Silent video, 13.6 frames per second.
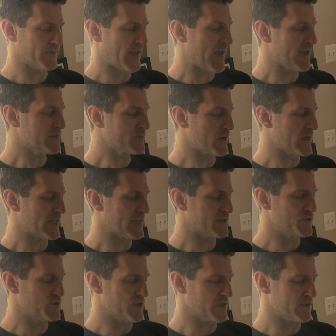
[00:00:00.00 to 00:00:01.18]
as well as
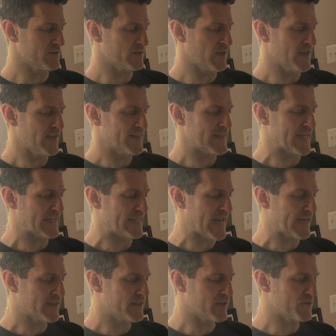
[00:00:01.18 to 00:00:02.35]
genes that
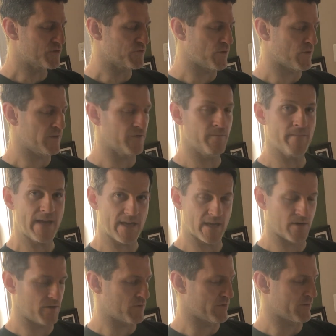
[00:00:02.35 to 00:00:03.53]
lack the control of making
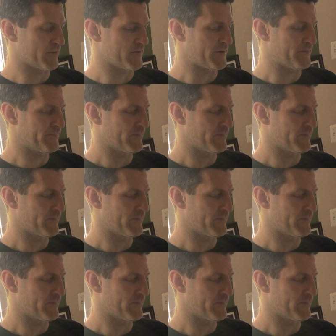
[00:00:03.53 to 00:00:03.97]
chlorophyll.